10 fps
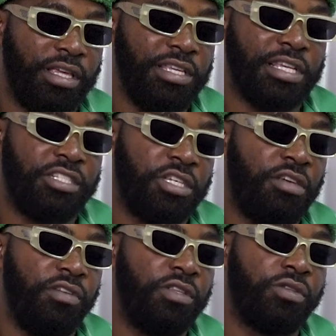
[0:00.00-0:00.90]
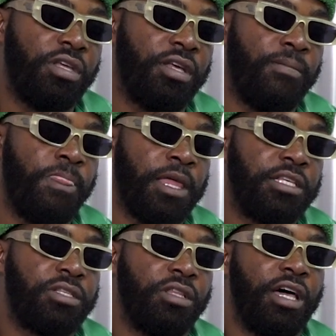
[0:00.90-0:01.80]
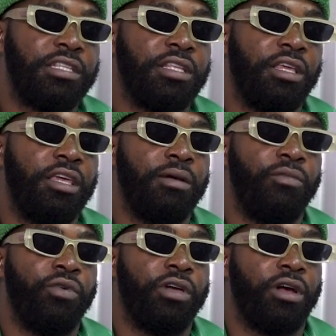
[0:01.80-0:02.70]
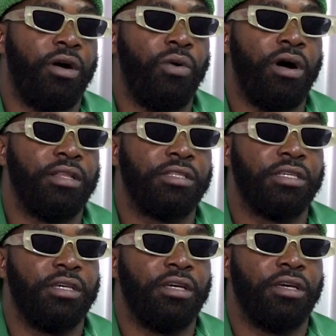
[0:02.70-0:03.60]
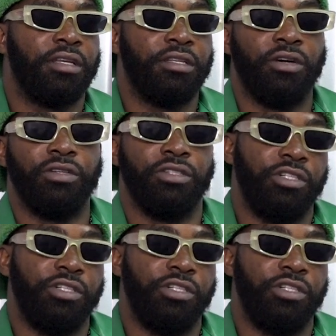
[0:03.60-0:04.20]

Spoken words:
he's achieving today. So that's the aim where I want the